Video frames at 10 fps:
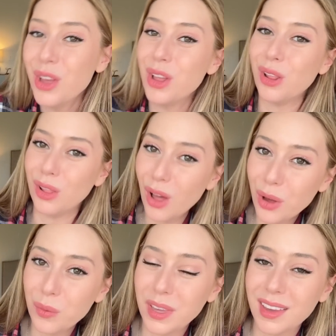long
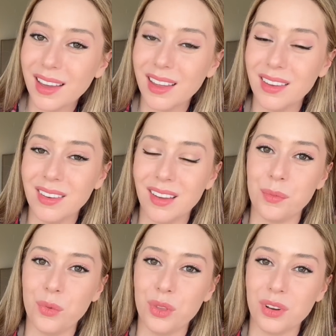weekend
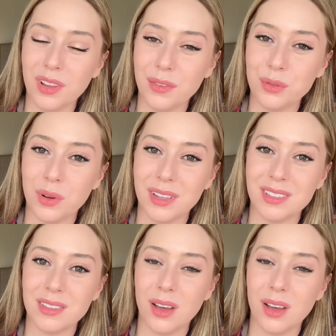with your loved ones,